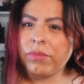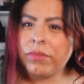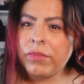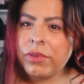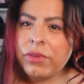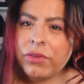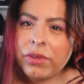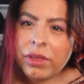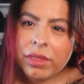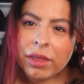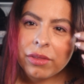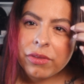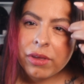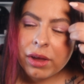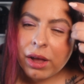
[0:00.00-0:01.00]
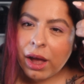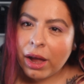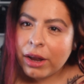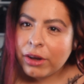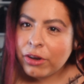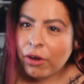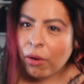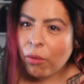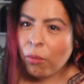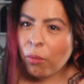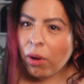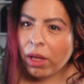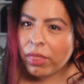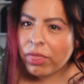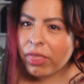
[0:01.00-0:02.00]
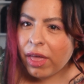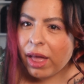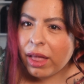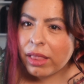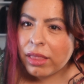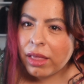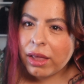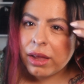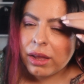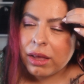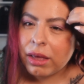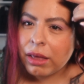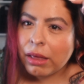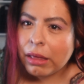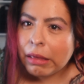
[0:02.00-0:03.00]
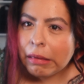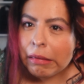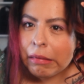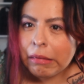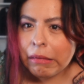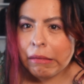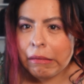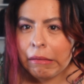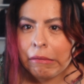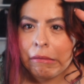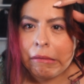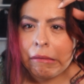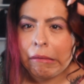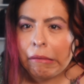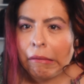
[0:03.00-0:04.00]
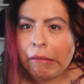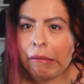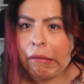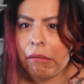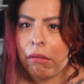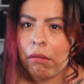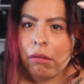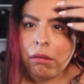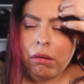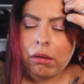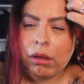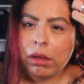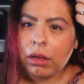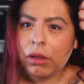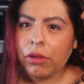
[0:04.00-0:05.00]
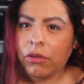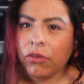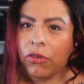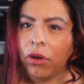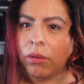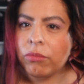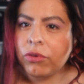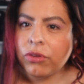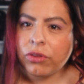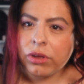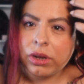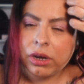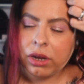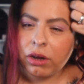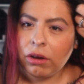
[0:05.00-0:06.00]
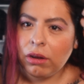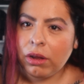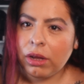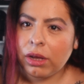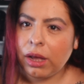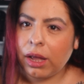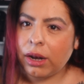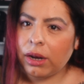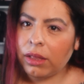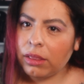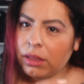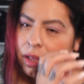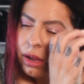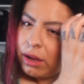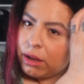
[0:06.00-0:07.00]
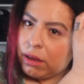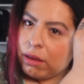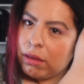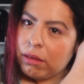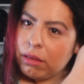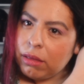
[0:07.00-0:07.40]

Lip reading: But see, that's like, I don't want that like, so I'm just gonna kind of like